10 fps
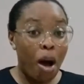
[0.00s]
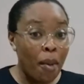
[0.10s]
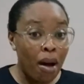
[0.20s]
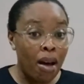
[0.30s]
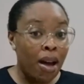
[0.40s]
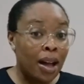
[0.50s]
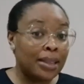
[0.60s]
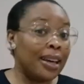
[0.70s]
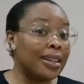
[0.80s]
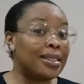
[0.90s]
Oma,
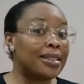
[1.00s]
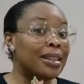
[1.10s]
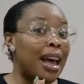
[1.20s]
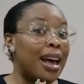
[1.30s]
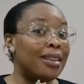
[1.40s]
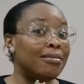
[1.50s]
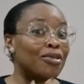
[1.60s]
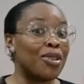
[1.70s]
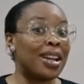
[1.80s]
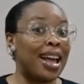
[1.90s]
this.
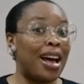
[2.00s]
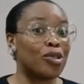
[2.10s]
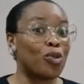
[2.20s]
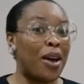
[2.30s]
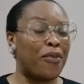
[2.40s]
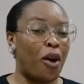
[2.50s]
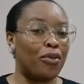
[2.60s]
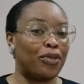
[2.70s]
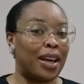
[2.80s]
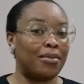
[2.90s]
Real Housewife
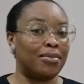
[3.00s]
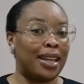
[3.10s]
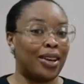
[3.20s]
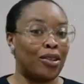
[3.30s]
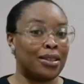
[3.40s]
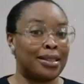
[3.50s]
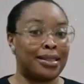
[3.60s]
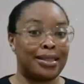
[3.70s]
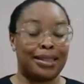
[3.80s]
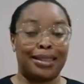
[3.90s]
of Lagos,
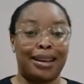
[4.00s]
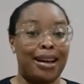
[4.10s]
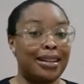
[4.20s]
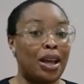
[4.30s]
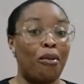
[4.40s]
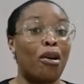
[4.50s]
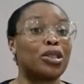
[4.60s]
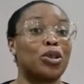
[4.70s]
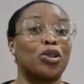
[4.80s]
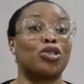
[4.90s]
they
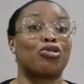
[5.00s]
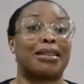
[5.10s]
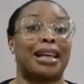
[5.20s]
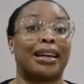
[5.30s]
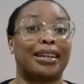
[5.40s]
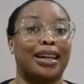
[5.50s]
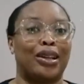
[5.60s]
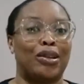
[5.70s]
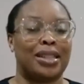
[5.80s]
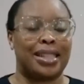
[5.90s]
want to use dress and
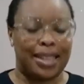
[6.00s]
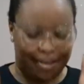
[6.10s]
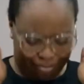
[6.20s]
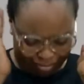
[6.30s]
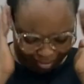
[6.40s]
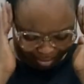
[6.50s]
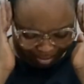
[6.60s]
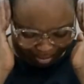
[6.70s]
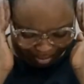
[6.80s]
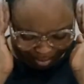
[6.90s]
kill us.
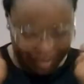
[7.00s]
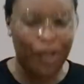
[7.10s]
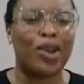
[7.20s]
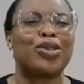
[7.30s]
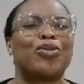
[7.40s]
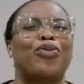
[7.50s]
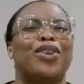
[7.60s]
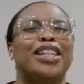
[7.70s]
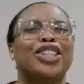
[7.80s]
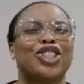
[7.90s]
They want to
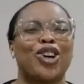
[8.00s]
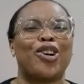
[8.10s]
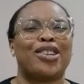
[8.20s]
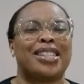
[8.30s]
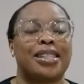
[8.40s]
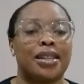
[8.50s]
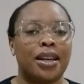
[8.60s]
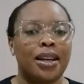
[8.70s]
finish us.